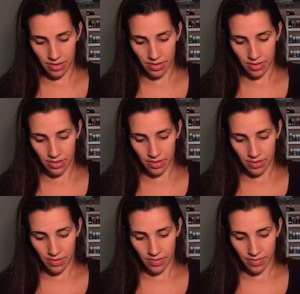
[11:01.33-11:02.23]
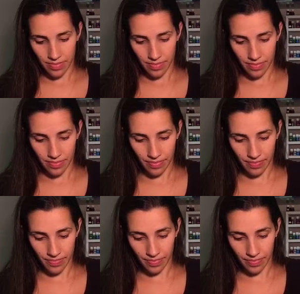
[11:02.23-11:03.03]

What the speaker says: Nothing is said.